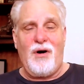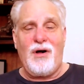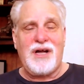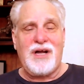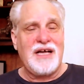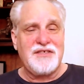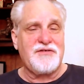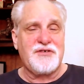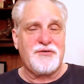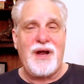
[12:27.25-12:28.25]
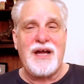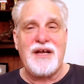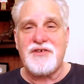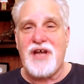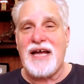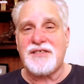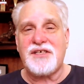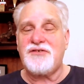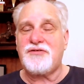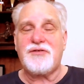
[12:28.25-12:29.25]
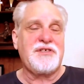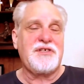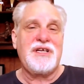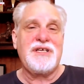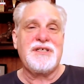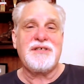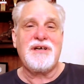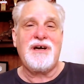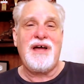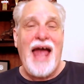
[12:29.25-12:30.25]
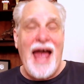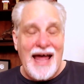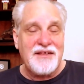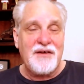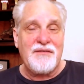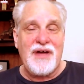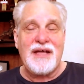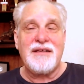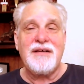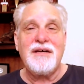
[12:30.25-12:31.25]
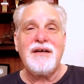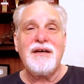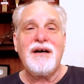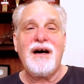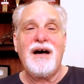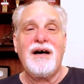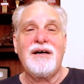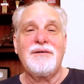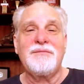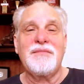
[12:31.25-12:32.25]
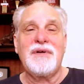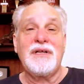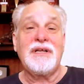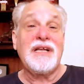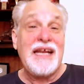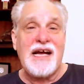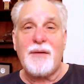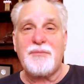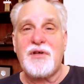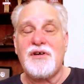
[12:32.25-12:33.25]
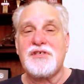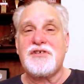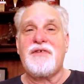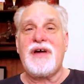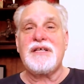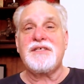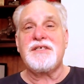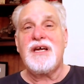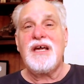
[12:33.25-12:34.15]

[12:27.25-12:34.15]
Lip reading: all kinds of strange eccentricities at the event and leading up to those events.